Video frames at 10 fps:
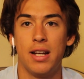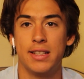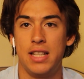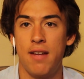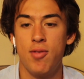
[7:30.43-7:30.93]

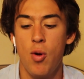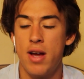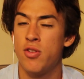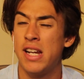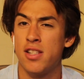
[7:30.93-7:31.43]
because even though
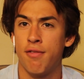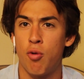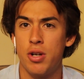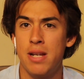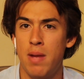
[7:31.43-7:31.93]
it only has a
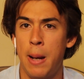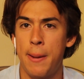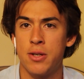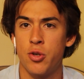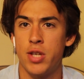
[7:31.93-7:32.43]
14
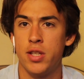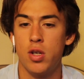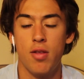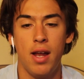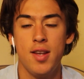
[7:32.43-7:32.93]
megapixel
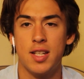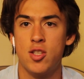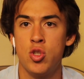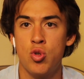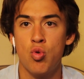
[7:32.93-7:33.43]
sensor, that is
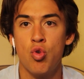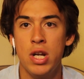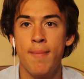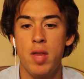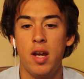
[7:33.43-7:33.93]

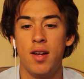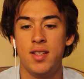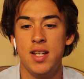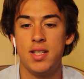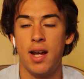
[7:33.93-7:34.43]
extremely
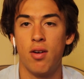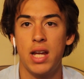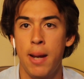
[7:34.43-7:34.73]
good detail.